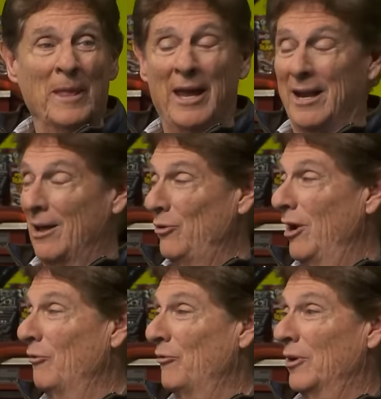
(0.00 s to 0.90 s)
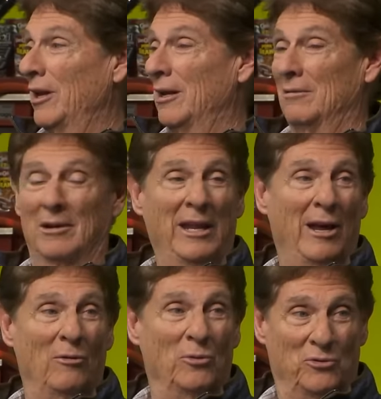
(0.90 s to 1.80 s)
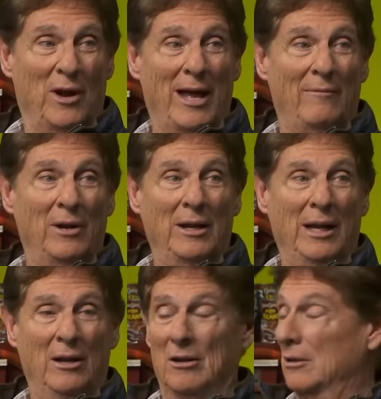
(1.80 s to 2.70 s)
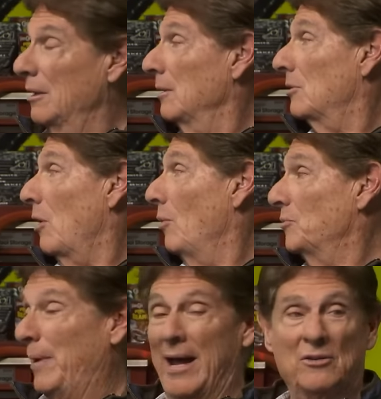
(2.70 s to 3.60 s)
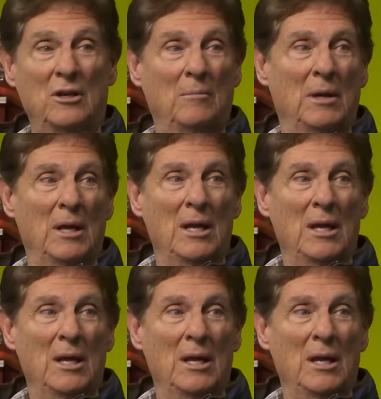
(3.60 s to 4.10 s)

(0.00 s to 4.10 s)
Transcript: And I'll never forget, Dale was driving and he looked and saw what's passing him.